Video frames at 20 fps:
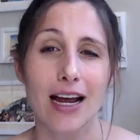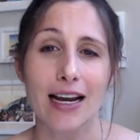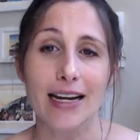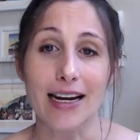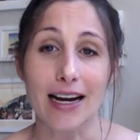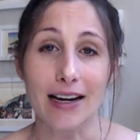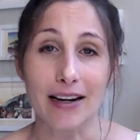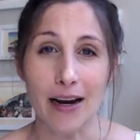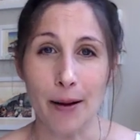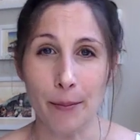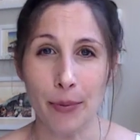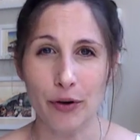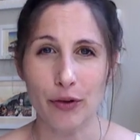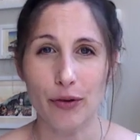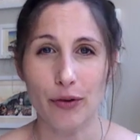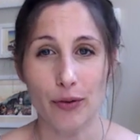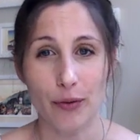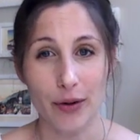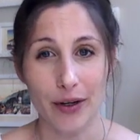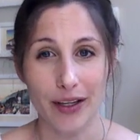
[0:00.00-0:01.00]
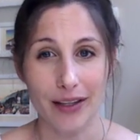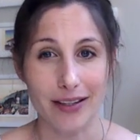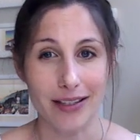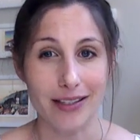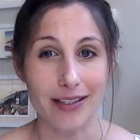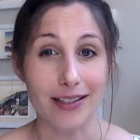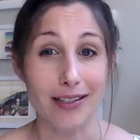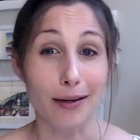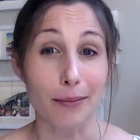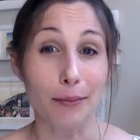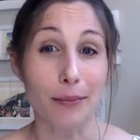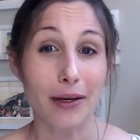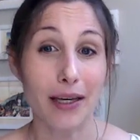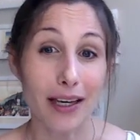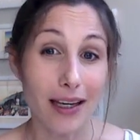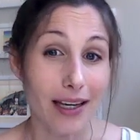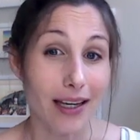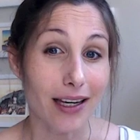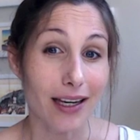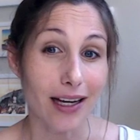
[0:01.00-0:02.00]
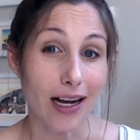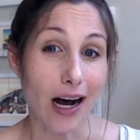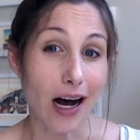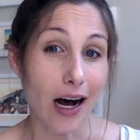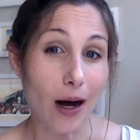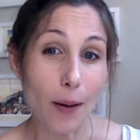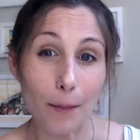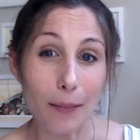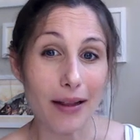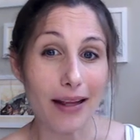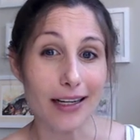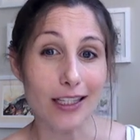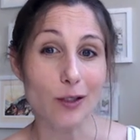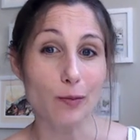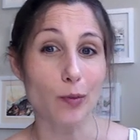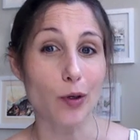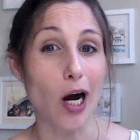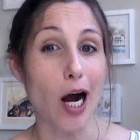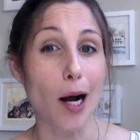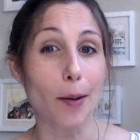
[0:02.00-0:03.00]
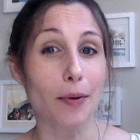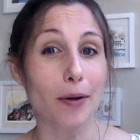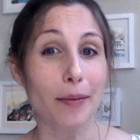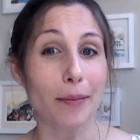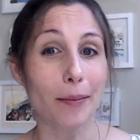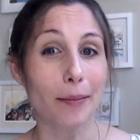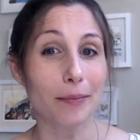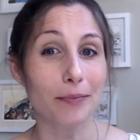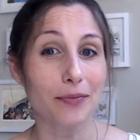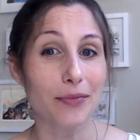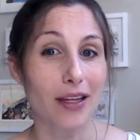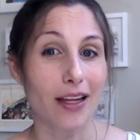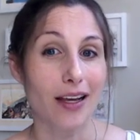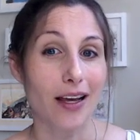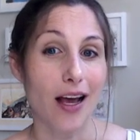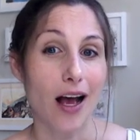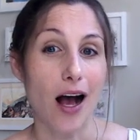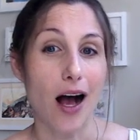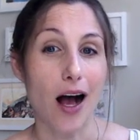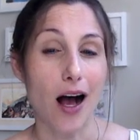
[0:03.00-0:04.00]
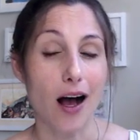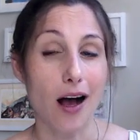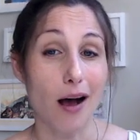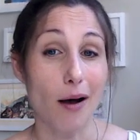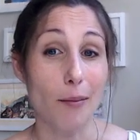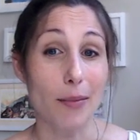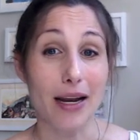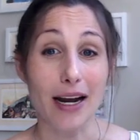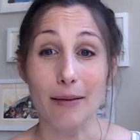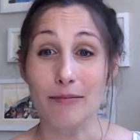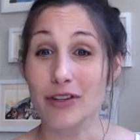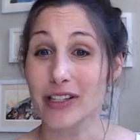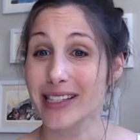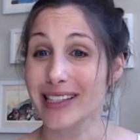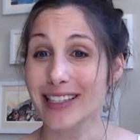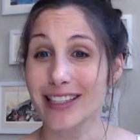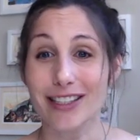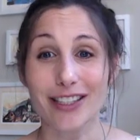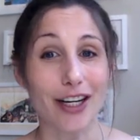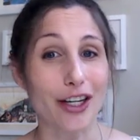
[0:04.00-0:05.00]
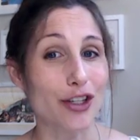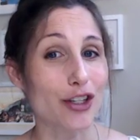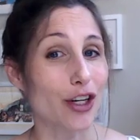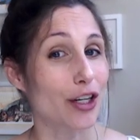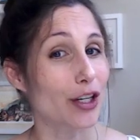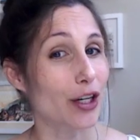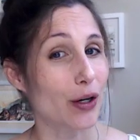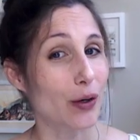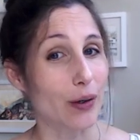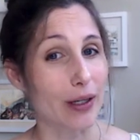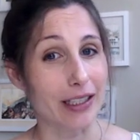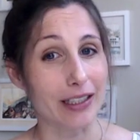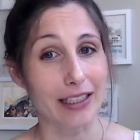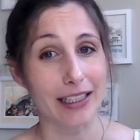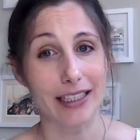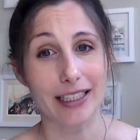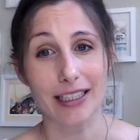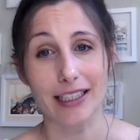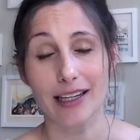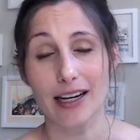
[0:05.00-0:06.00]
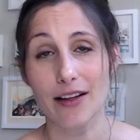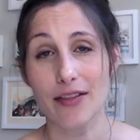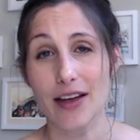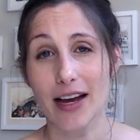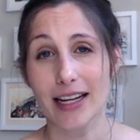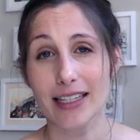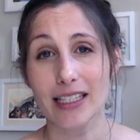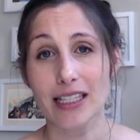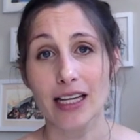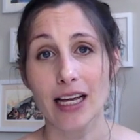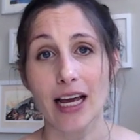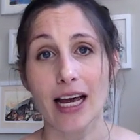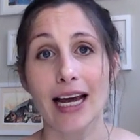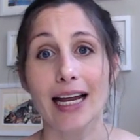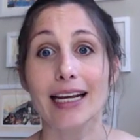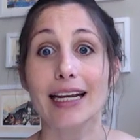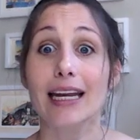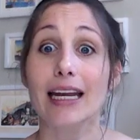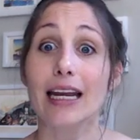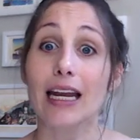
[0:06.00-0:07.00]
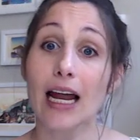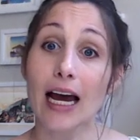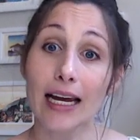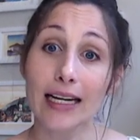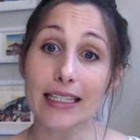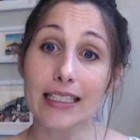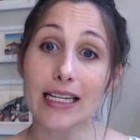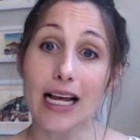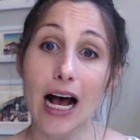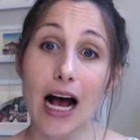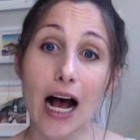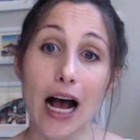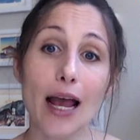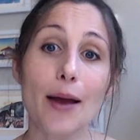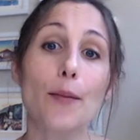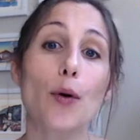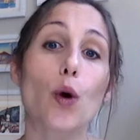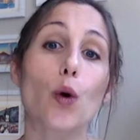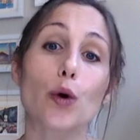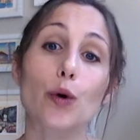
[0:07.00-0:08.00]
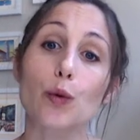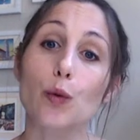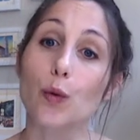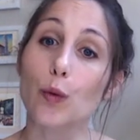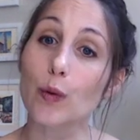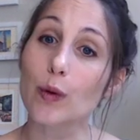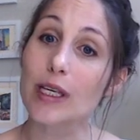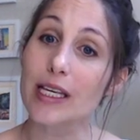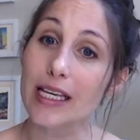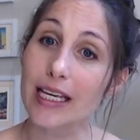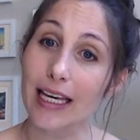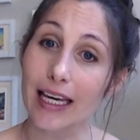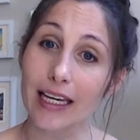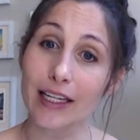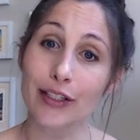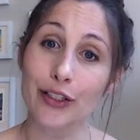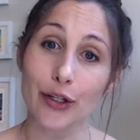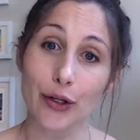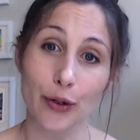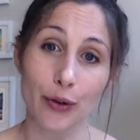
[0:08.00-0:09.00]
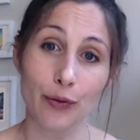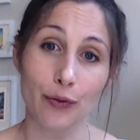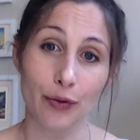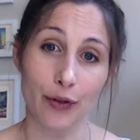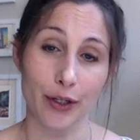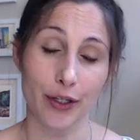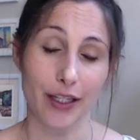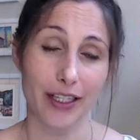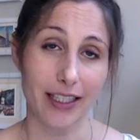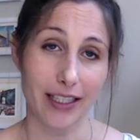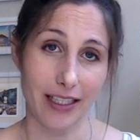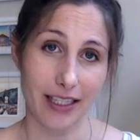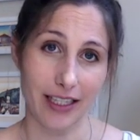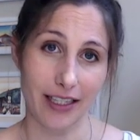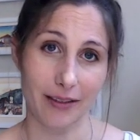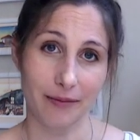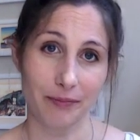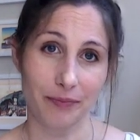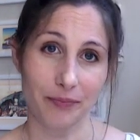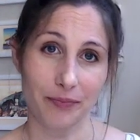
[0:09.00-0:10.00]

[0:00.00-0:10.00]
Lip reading: Now, number three, this is a big, complex problem, and I'm just going to touch on it quickly here, and that's nighttime or weekend overeating.